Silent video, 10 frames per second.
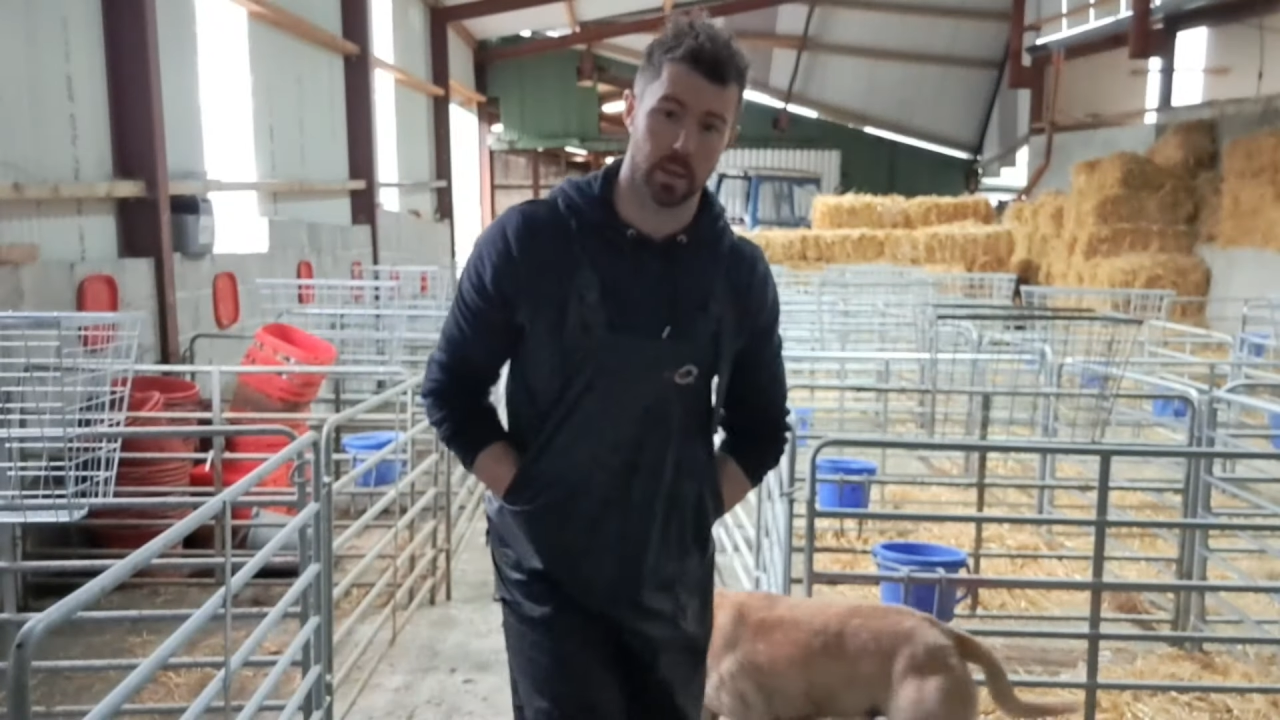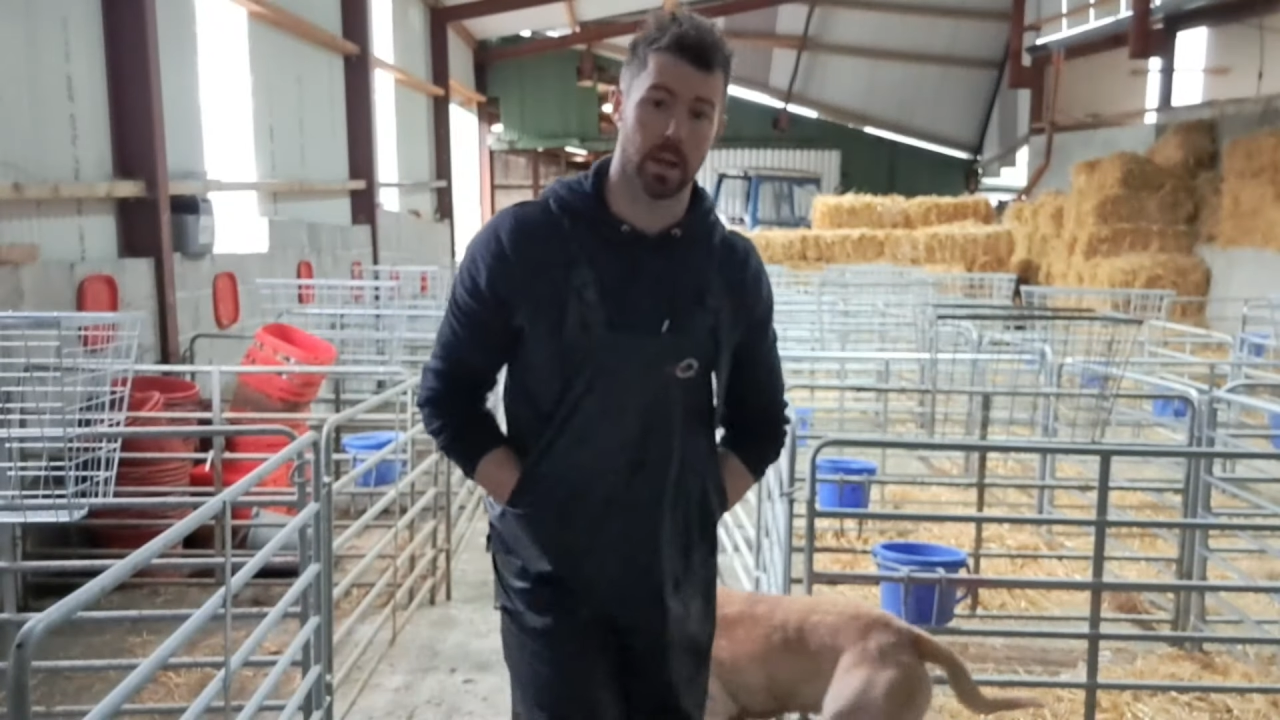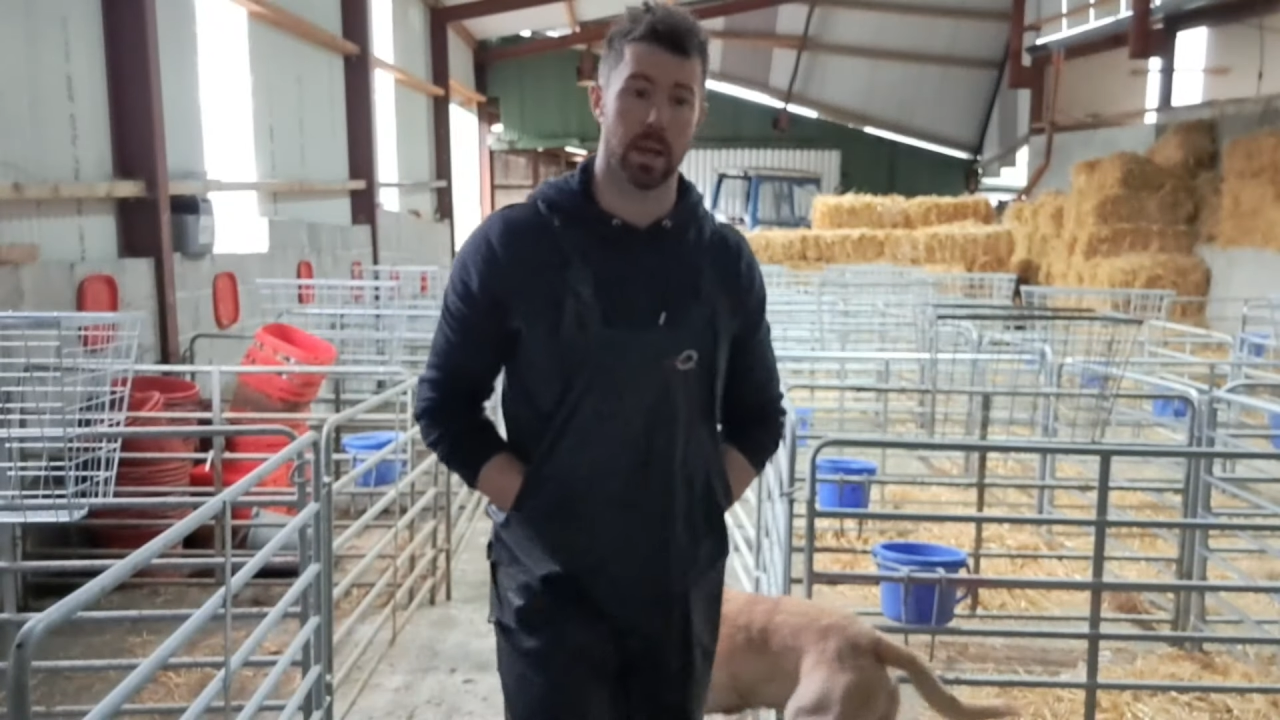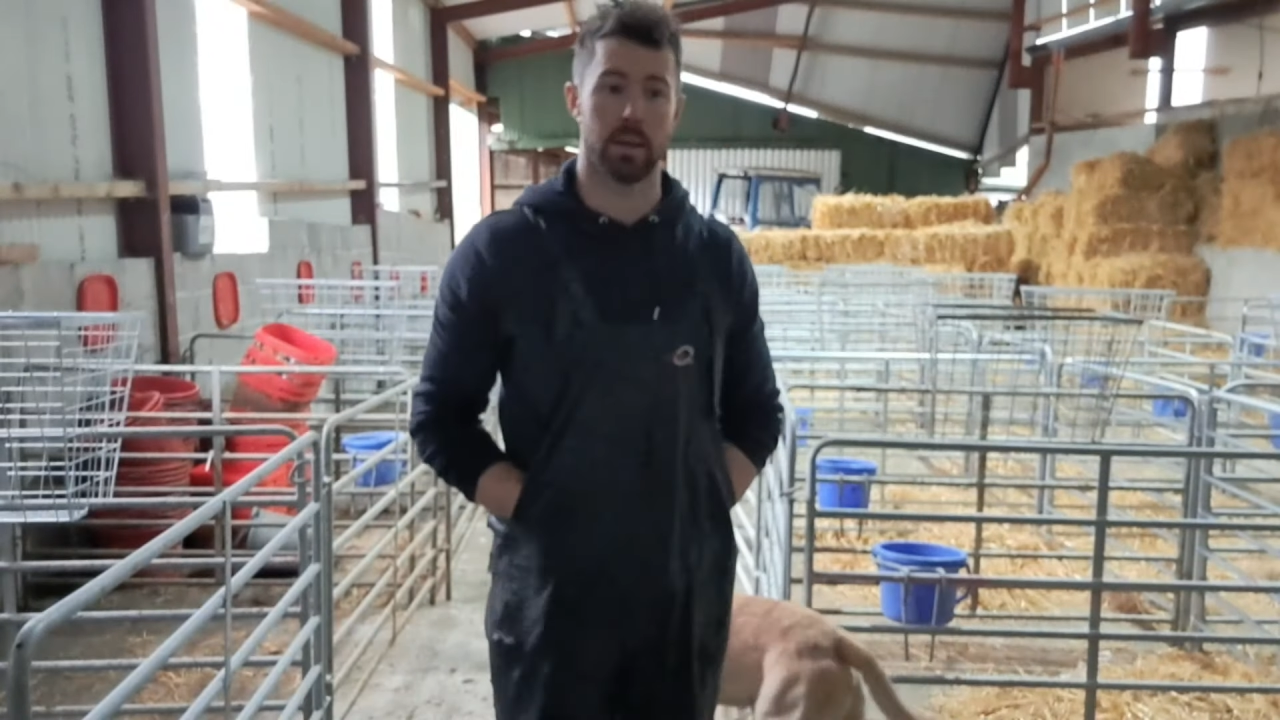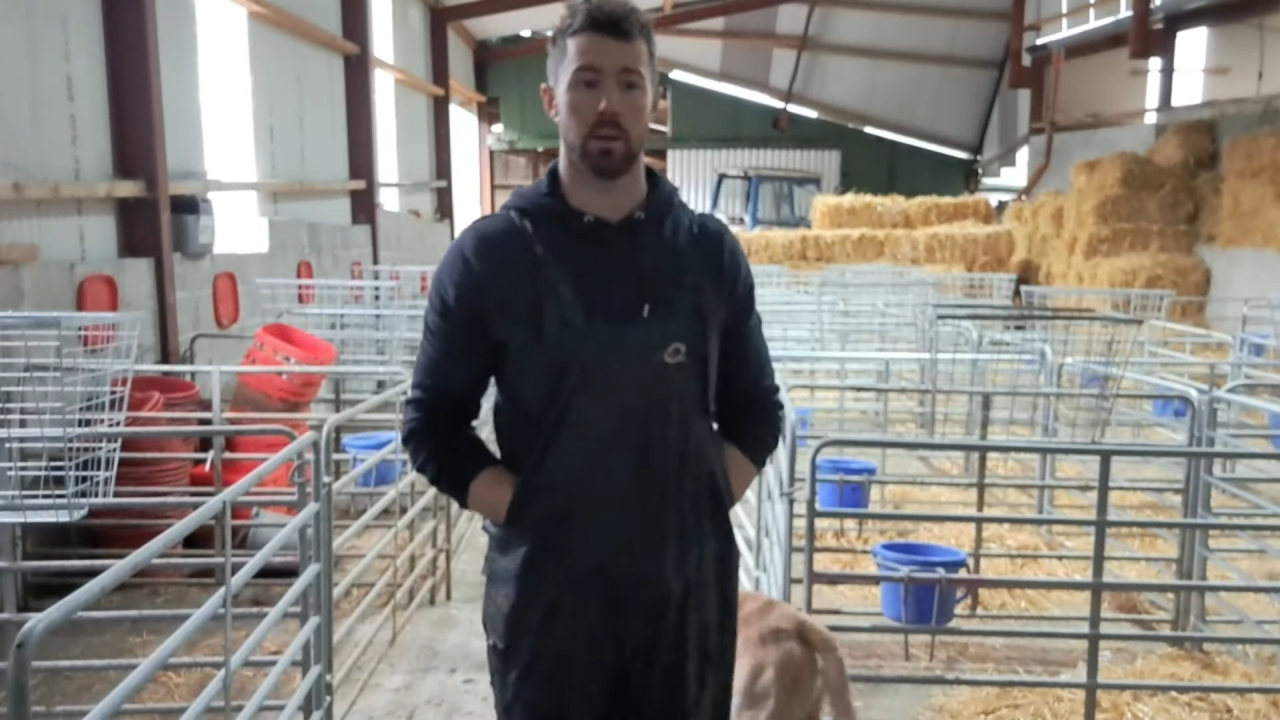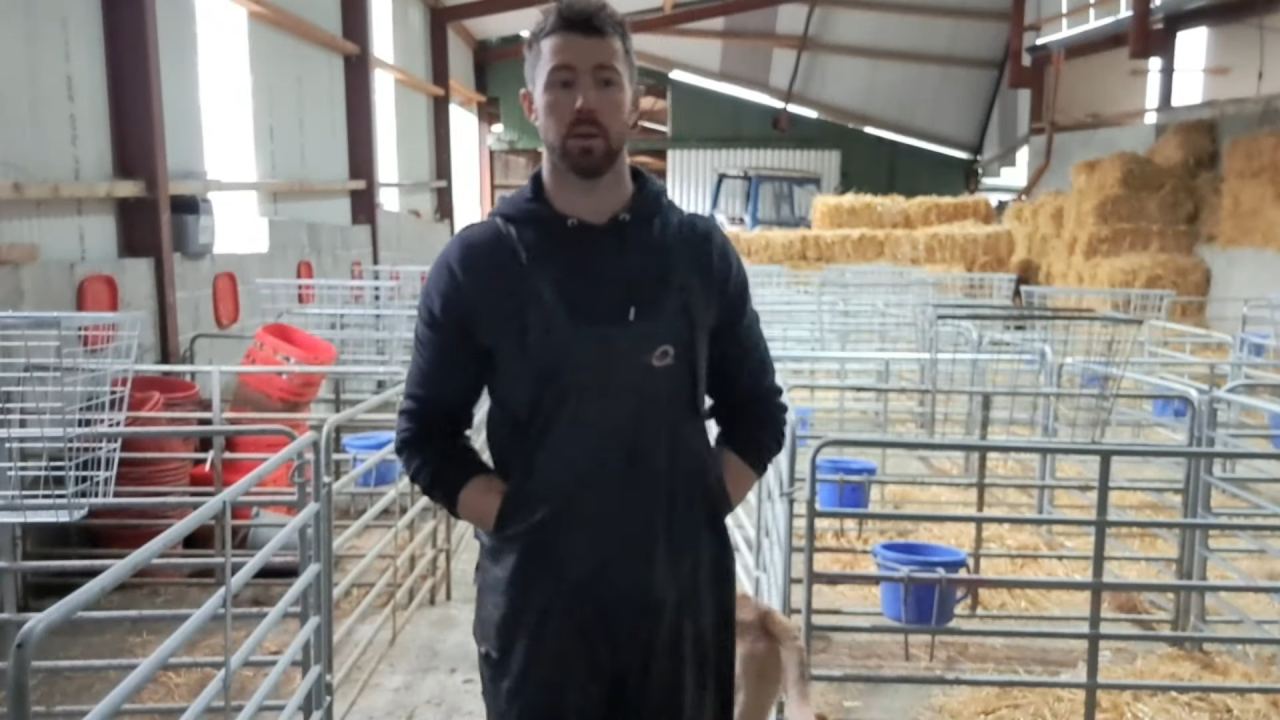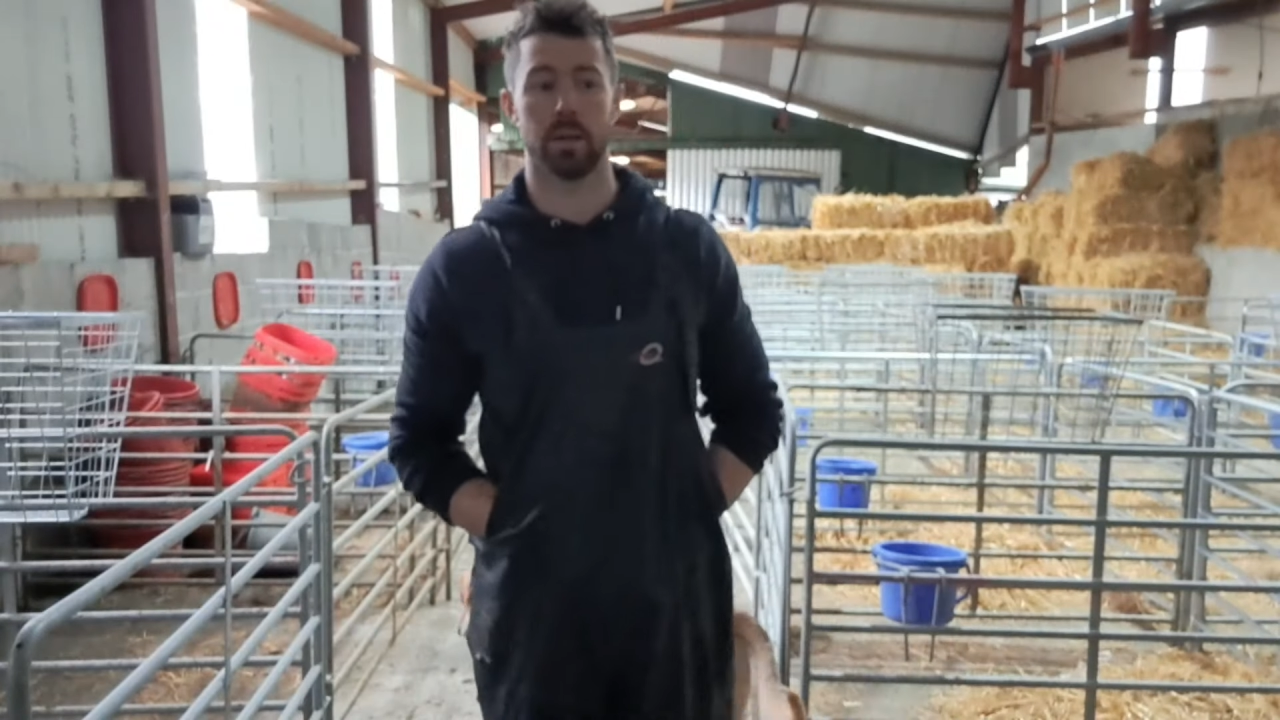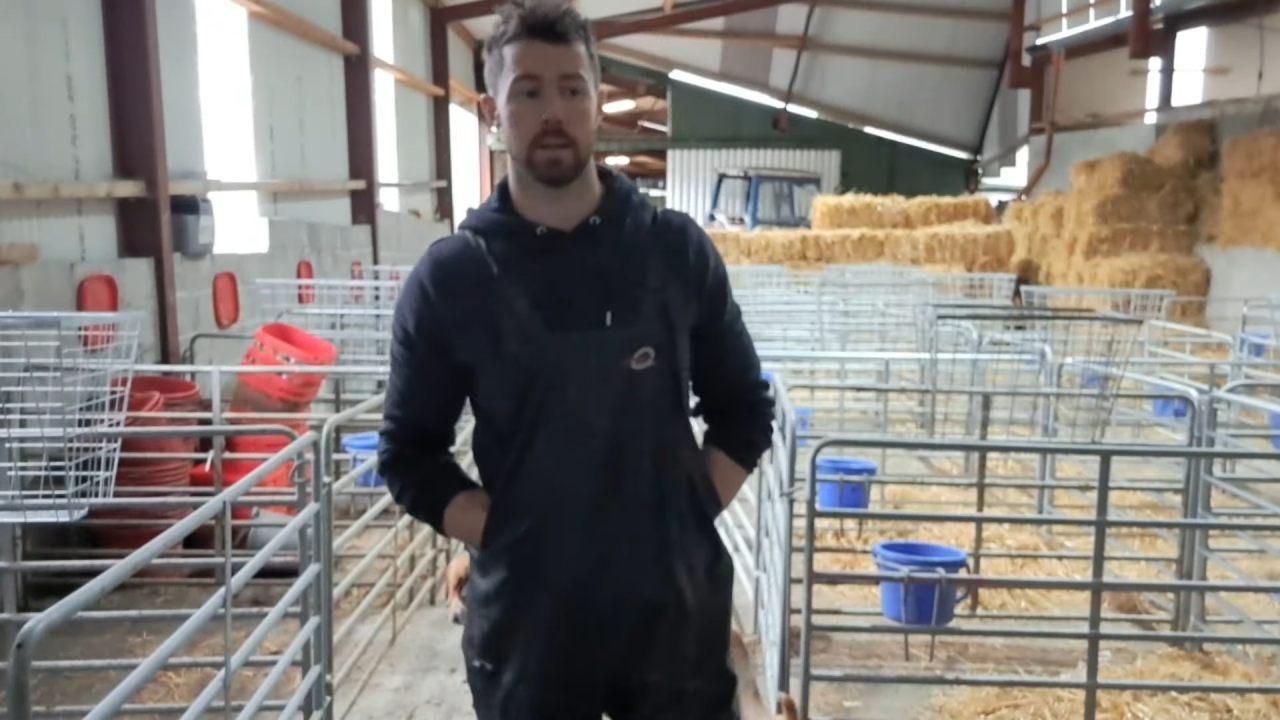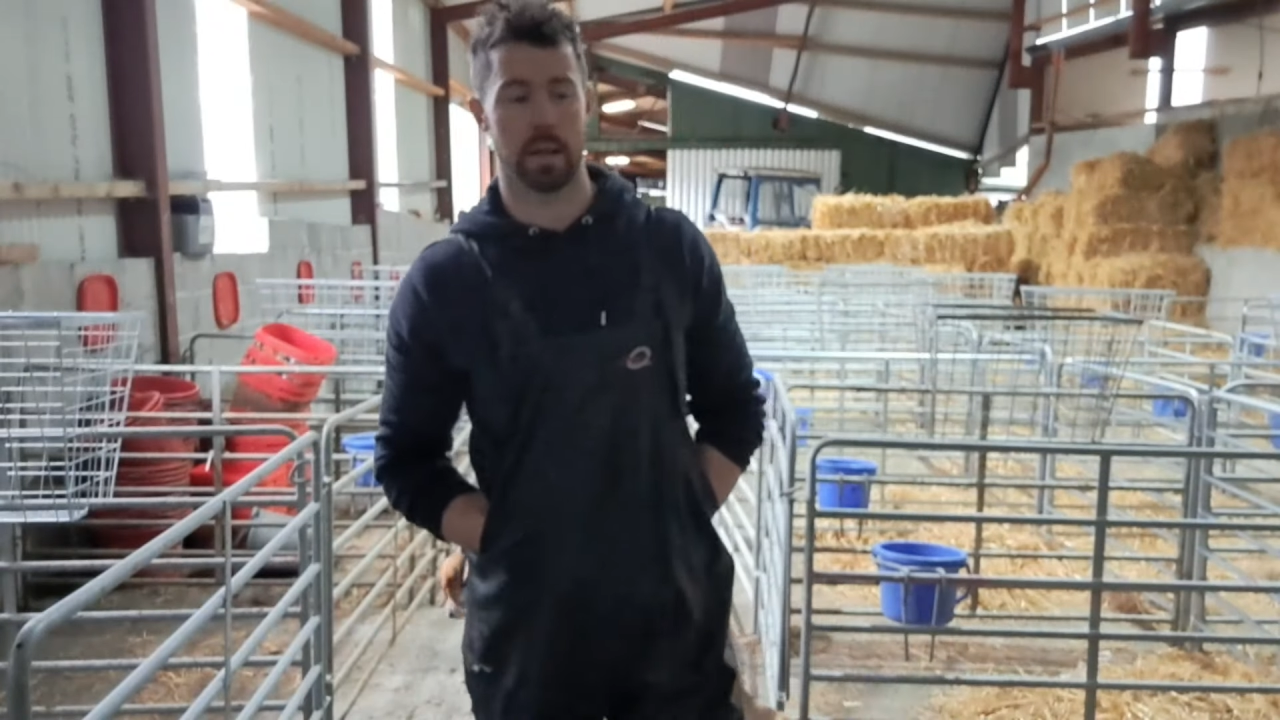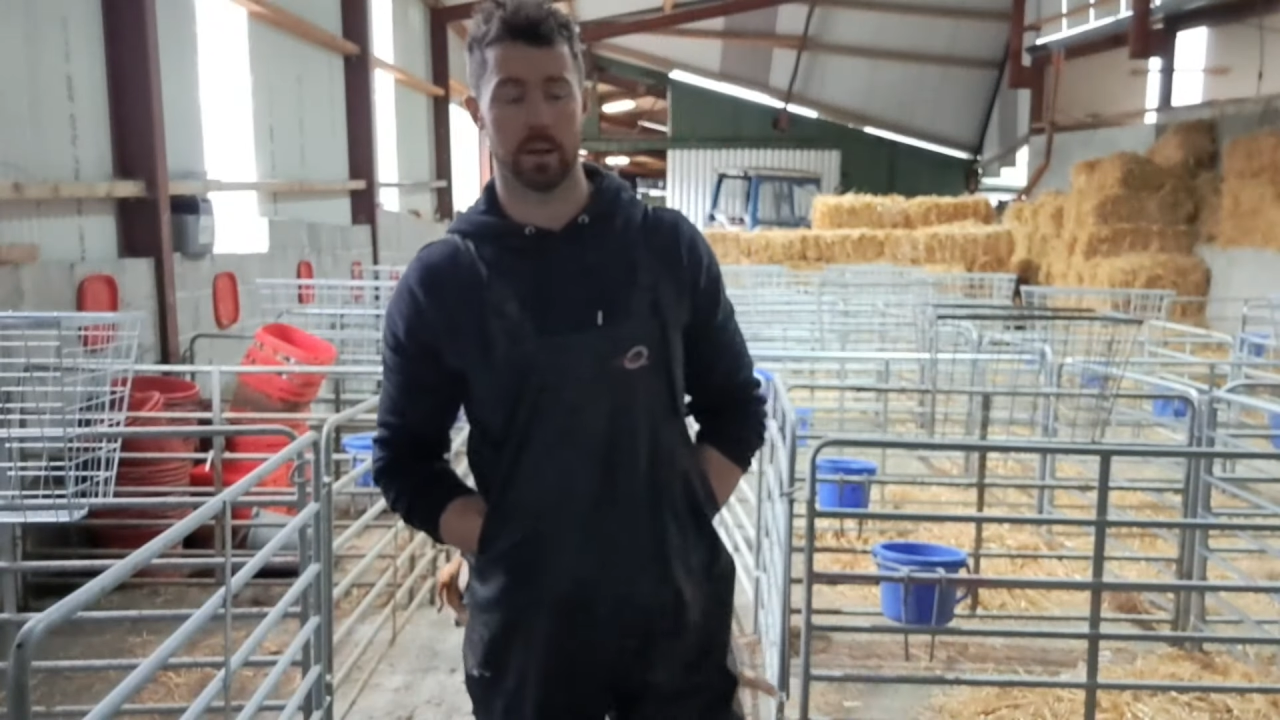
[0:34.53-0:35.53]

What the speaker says: 80 or 90